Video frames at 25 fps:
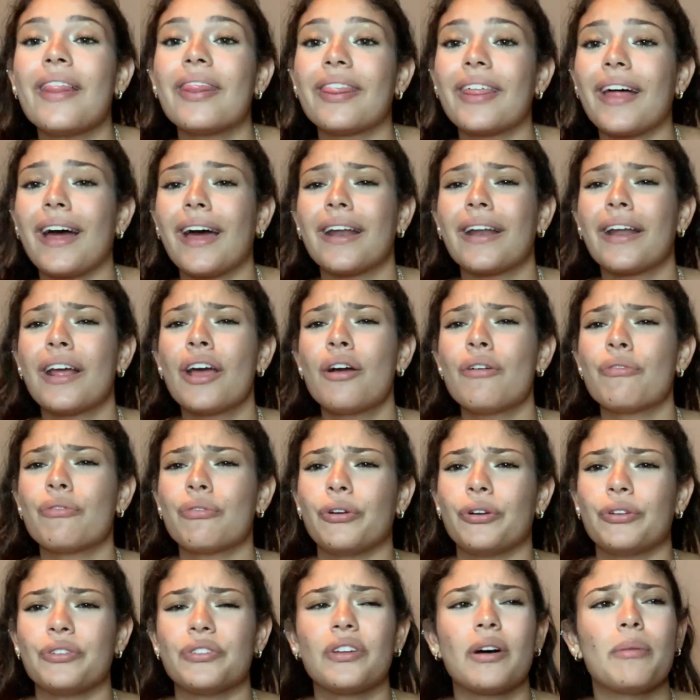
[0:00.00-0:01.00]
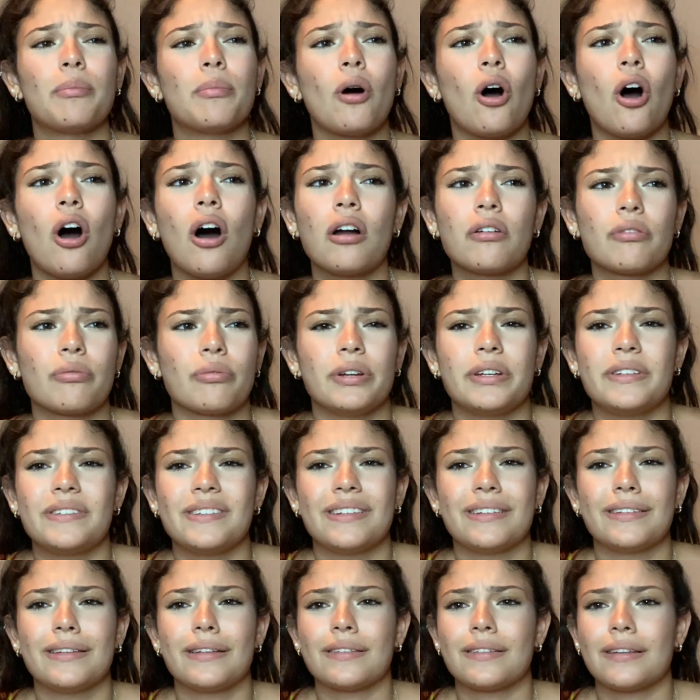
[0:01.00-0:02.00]
that for some odd
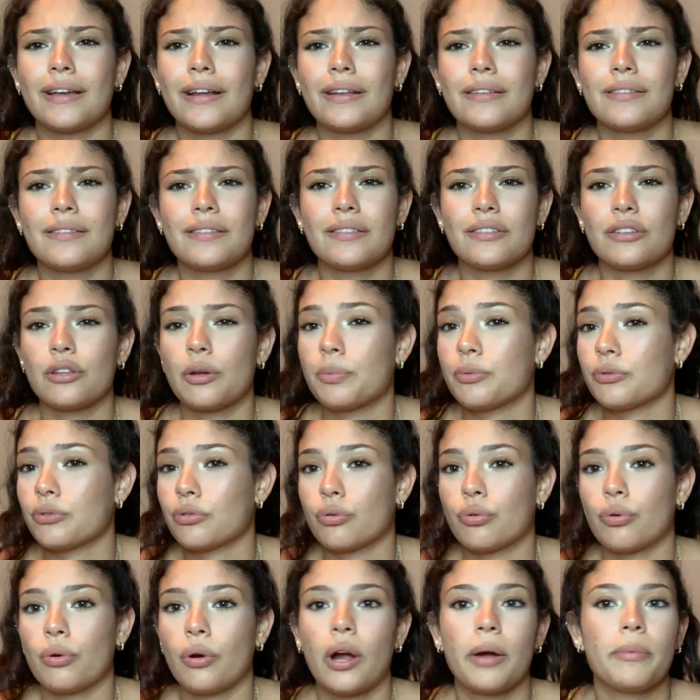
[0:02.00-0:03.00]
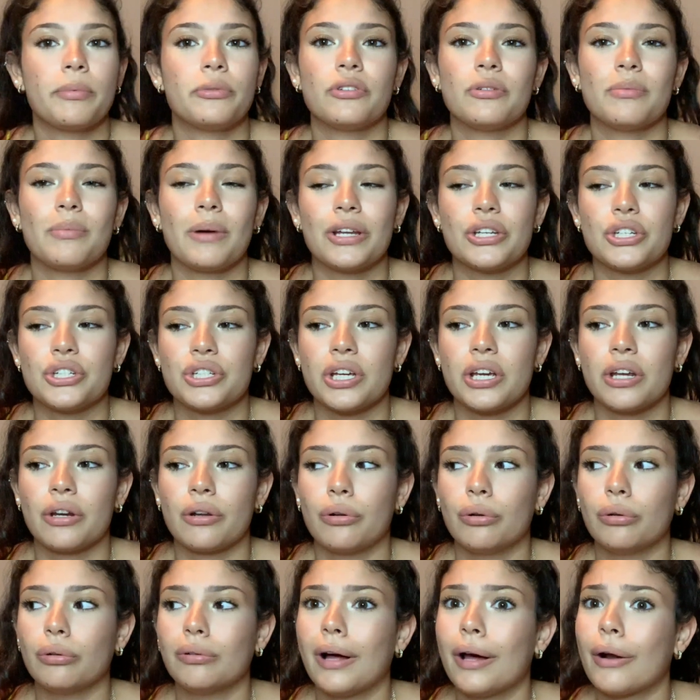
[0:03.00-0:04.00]
reason decided to subscribe to my channel.